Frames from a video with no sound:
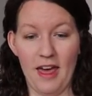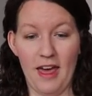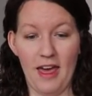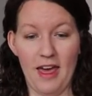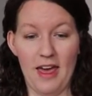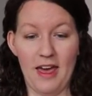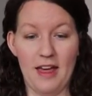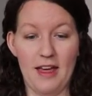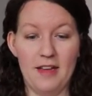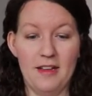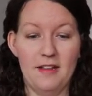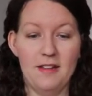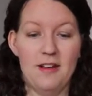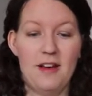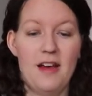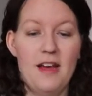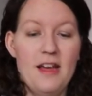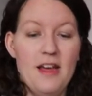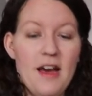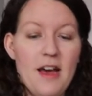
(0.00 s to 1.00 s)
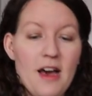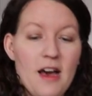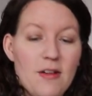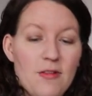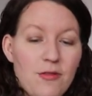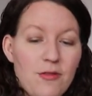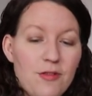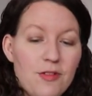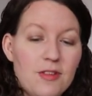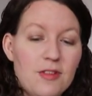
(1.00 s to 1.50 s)
and I
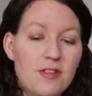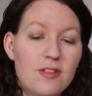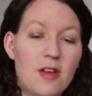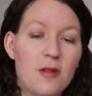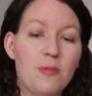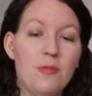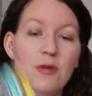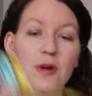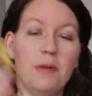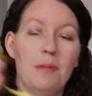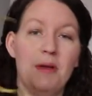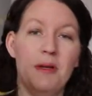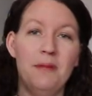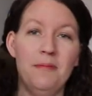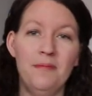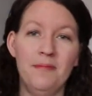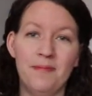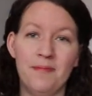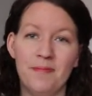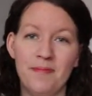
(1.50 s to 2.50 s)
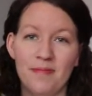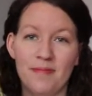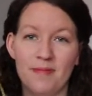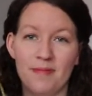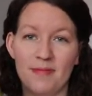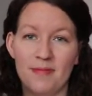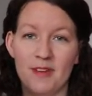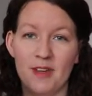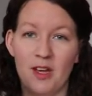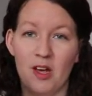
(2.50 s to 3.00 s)
have some ribbon.
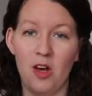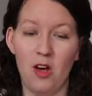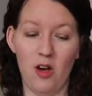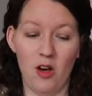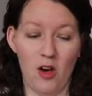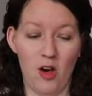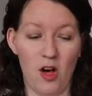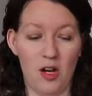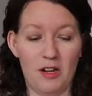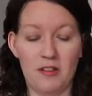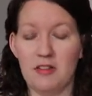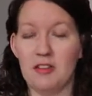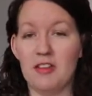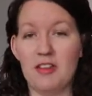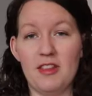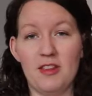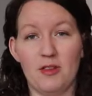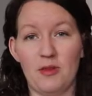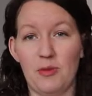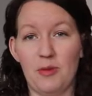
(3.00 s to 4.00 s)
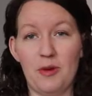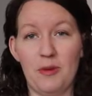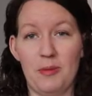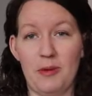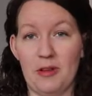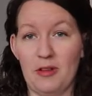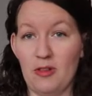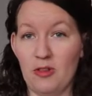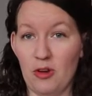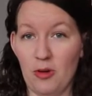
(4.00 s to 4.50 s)
Honestly, this would have
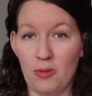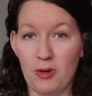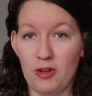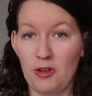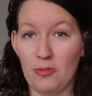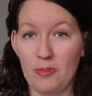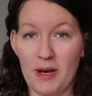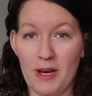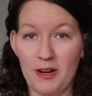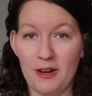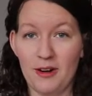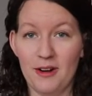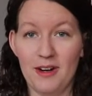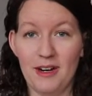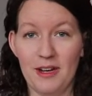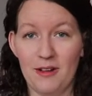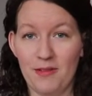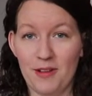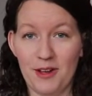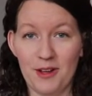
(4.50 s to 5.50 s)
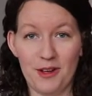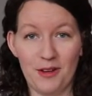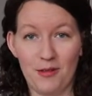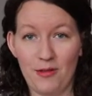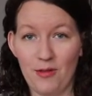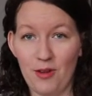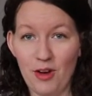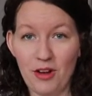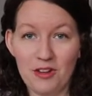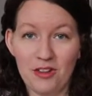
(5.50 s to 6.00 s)
been so much better if I could
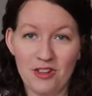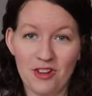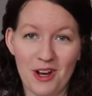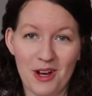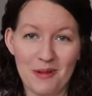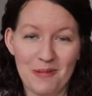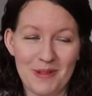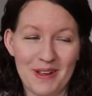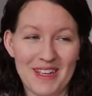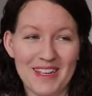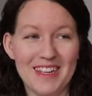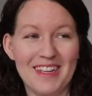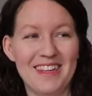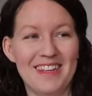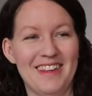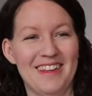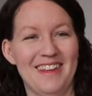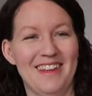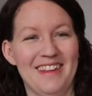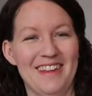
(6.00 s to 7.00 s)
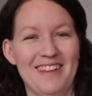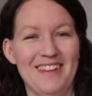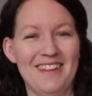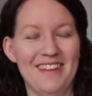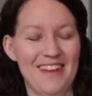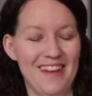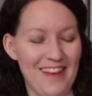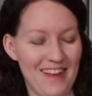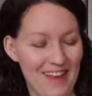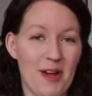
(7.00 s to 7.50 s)
have gone shopping.
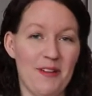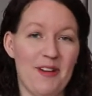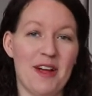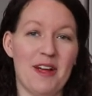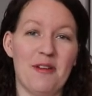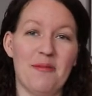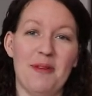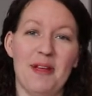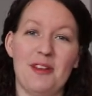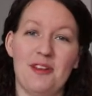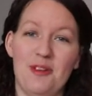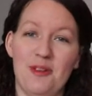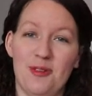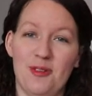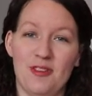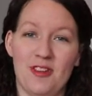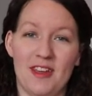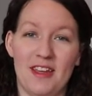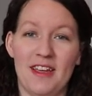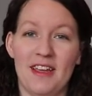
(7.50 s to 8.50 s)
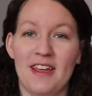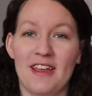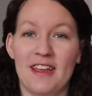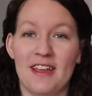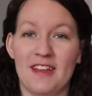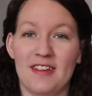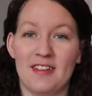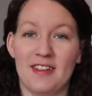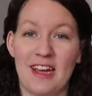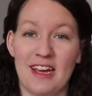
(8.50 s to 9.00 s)
I recommend
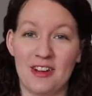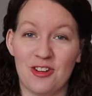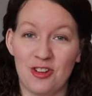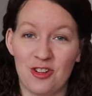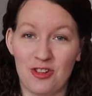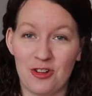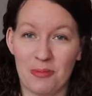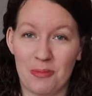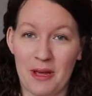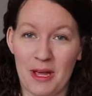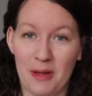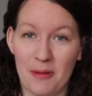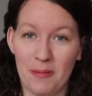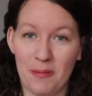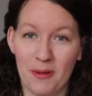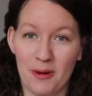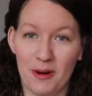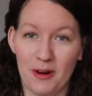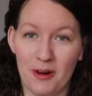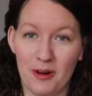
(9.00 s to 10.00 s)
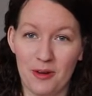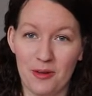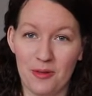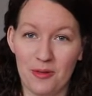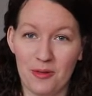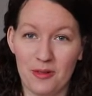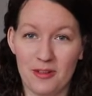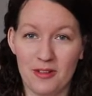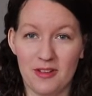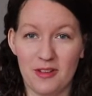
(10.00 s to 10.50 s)
using textured paper
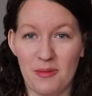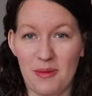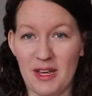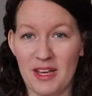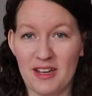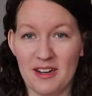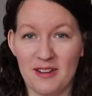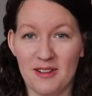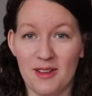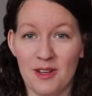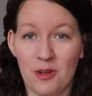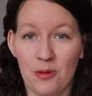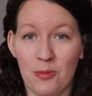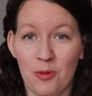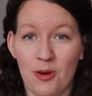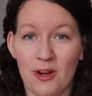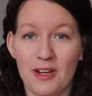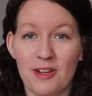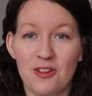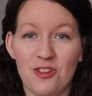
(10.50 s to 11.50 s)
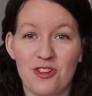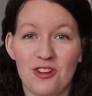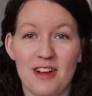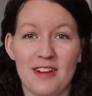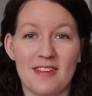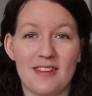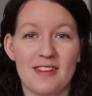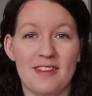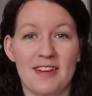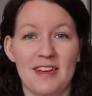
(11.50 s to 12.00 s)
to make it a little more
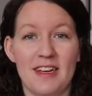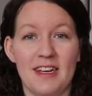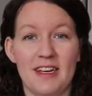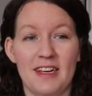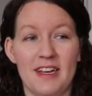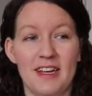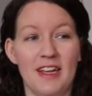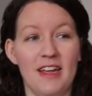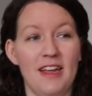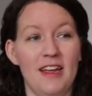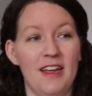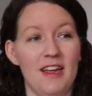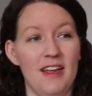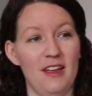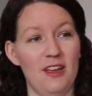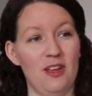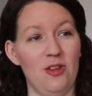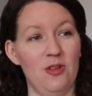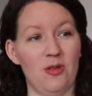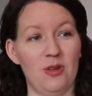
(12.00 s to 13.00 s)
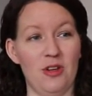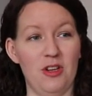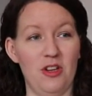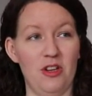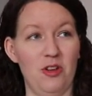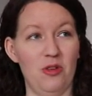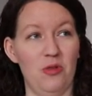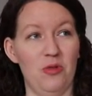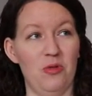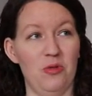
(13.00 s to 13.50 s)
interesting. You can
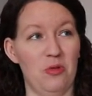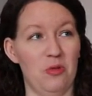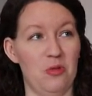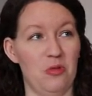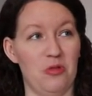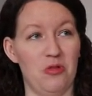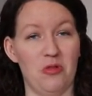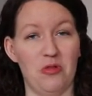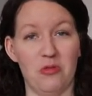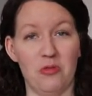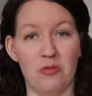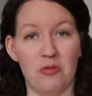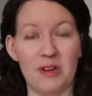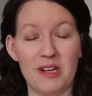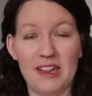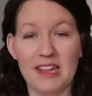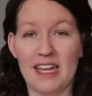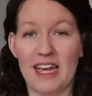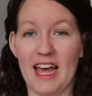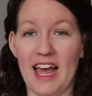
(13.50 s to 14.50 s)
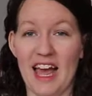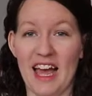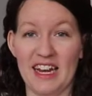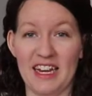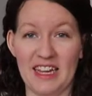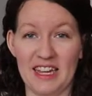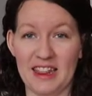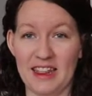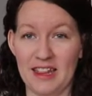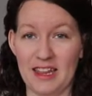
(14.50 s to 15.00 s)
use really
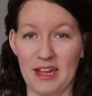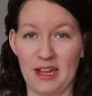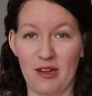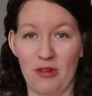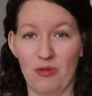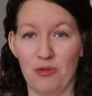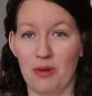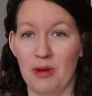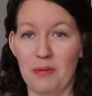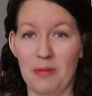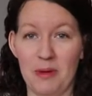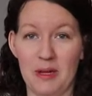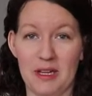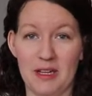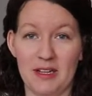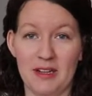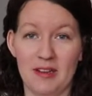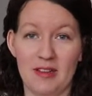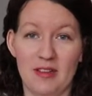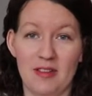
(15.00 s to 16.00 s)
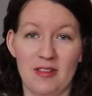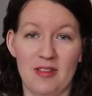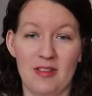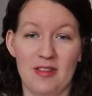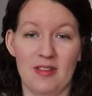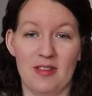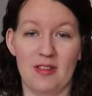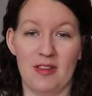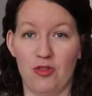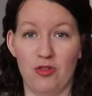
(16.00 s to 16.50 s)
anything, ribbons,
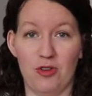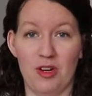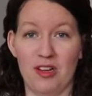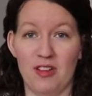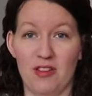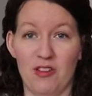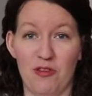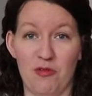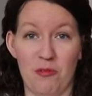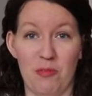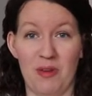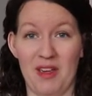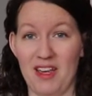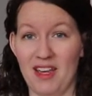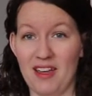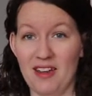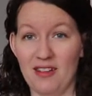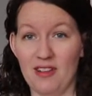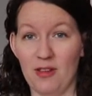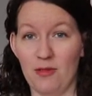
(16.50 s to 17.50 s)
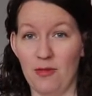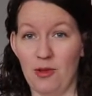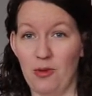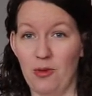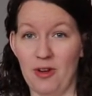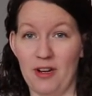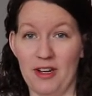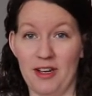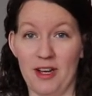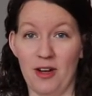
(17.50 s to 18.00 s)
strings of beads if you
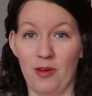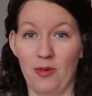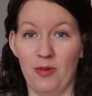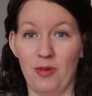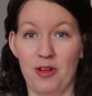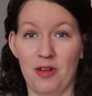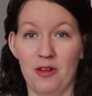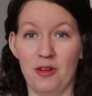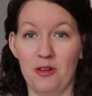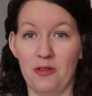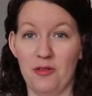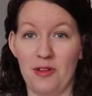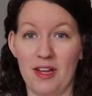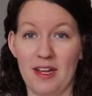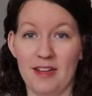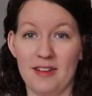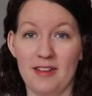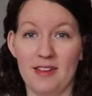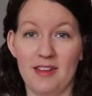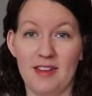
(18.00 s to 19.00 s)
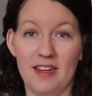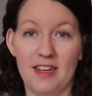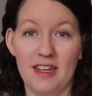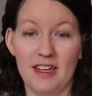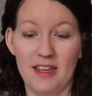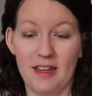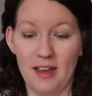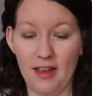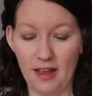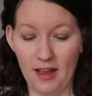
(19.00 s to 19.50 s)
want to get real
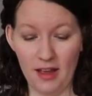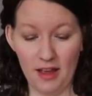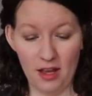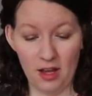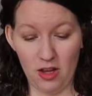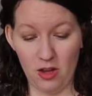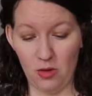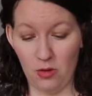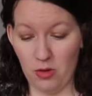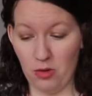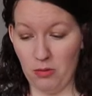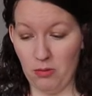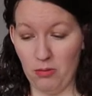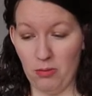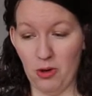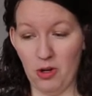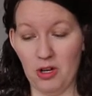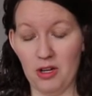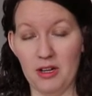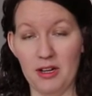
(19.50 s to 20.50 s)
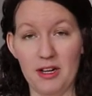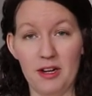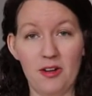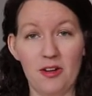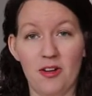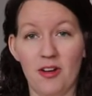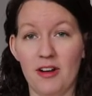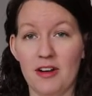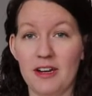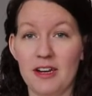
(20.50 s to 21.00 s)
fancy. You can put
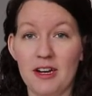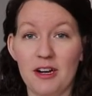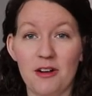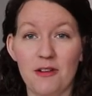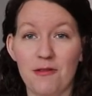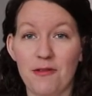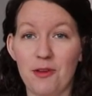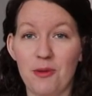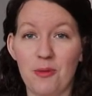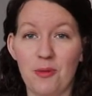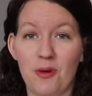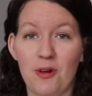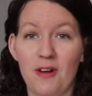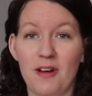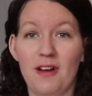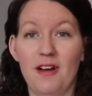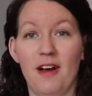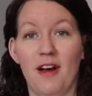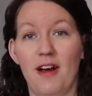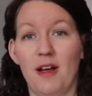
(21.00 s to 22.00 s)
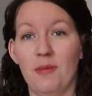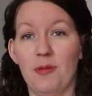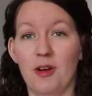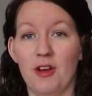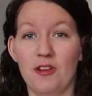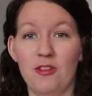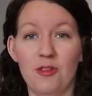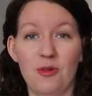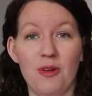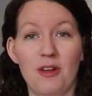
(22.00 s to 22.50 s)
glitter on here if you want. I'm
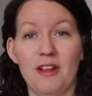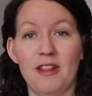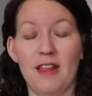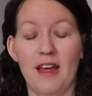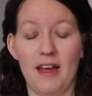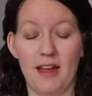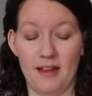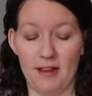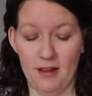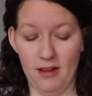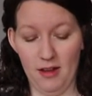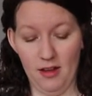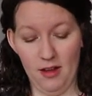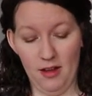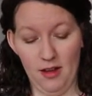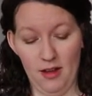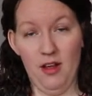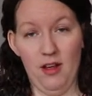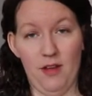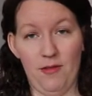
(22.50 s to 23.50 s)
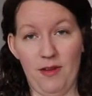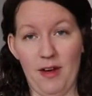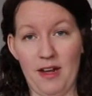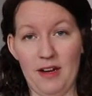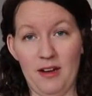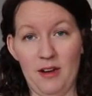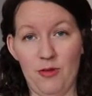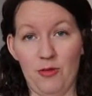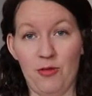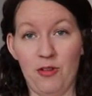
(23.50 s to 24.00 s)
not doing that. I've
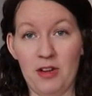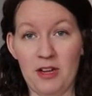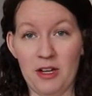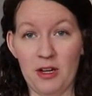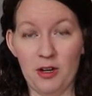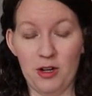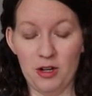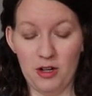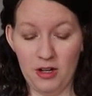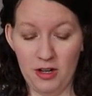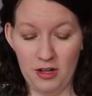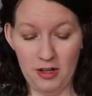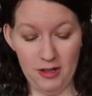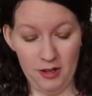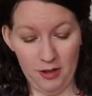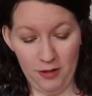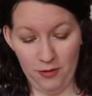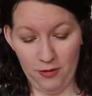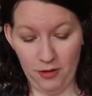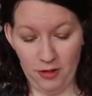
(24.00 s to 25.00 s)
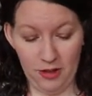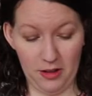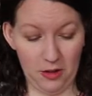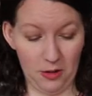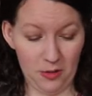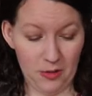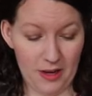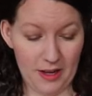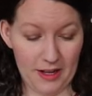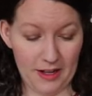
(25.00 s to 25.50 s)
had enough glitter for a
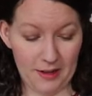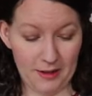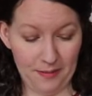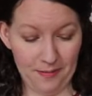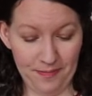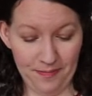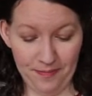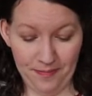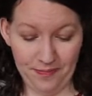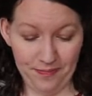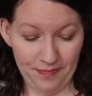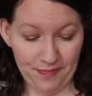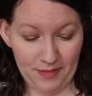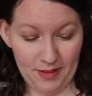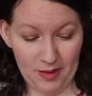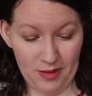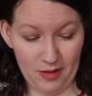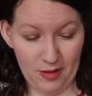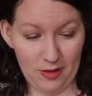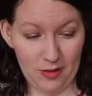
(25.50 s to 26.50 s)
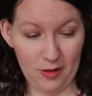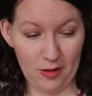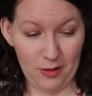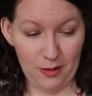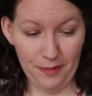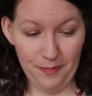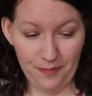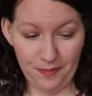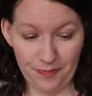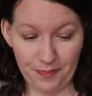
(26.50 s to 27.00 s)
little while.
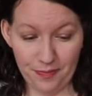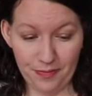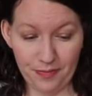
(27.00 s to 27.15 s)
So